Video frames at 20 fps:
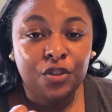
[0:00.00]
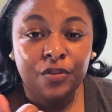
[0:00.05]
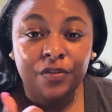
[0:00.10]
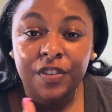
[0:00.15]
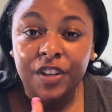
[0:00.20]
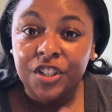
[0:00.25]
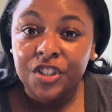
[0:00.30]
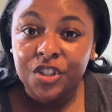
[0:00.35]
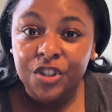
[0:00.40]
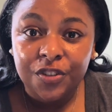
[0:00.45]

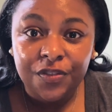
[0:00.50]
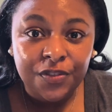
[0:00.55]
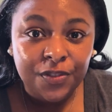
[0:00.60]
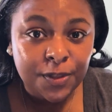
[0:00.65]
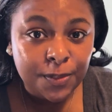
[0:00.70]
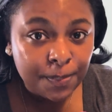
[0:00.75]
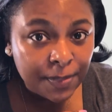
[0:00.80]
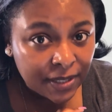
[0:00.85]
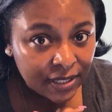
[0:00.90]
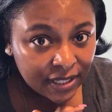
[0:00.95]
fix your
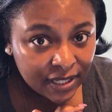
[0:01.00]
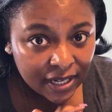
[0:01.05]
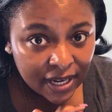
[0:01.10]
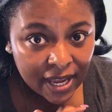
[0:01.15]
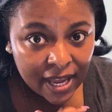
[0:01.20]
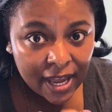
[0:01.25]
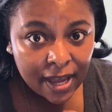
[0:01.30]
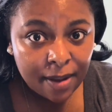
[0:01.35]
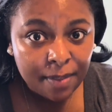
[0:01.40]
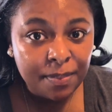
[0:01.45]
spending
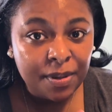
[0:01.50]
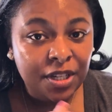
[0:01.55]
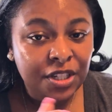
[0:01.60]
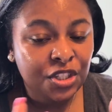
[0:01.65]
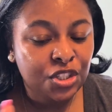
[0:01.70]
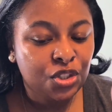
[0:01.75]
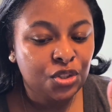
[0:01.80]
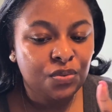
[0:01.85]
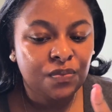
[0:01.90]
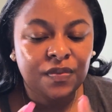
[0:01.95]

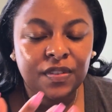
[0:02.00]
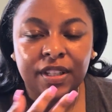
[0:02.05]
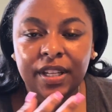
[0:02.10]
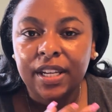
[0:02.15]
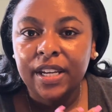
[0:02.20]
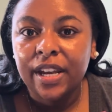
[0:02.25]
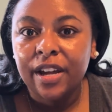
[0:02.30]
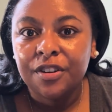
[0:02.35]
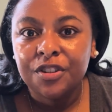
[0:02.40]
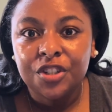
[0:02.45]
habits, you've
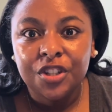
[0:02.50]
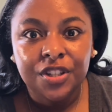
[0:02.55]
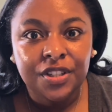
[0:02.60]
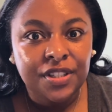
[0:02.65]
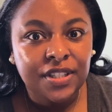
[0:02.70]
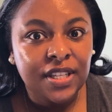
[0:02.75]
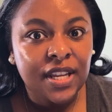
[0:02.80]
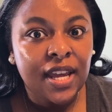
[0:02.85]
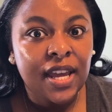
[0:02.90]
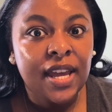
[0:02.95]
laid out your
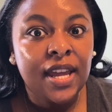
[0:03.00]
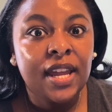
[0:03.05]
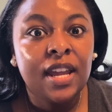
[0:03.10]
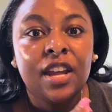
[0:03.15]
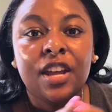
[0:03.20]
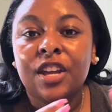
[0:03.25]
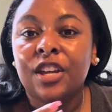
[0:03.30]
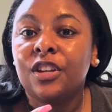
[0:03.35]
debt,